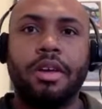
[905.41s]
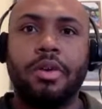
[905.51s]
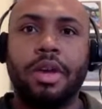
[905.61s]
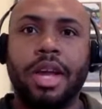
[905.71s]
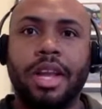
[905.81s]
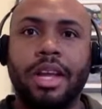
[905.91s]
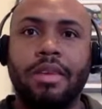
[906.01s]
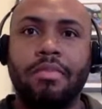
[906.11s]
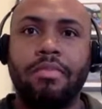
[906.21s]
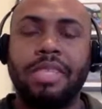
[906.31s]
you're
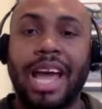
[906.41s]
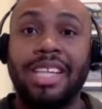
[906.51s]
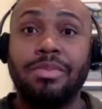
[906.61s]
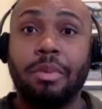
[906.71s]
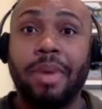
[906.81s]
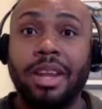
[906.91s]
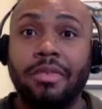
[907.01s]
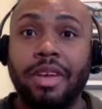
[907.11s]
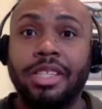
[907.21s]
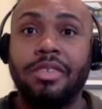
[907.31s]
getting taxable
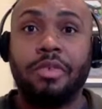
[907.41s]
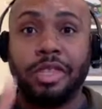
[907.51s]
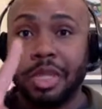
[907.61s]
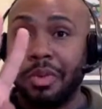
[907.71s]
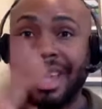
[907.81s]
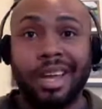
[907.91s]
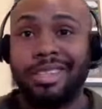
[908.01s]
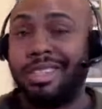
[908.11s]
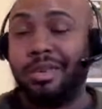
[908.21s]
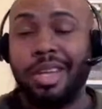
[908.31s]
benefits for two
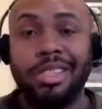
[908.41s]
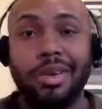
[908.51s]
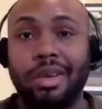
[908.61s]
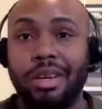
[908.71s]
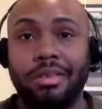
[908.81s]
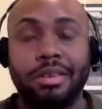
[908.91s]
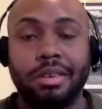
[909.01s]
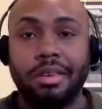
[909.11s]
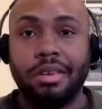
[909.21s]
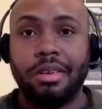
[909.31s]
things and two things only.
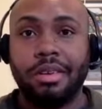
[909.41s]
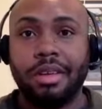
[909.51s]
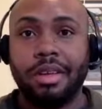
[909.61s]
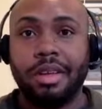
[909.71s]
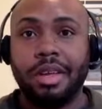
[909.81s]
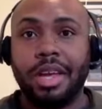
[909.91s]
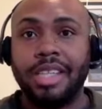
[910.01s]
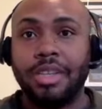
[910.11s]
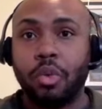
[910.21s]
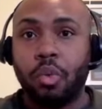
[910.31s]

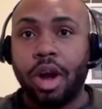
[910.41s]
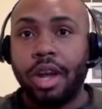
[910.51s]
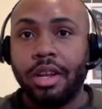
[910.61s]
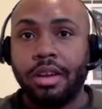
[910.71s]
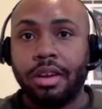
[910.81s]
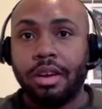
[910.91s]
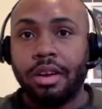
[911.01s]
It's either one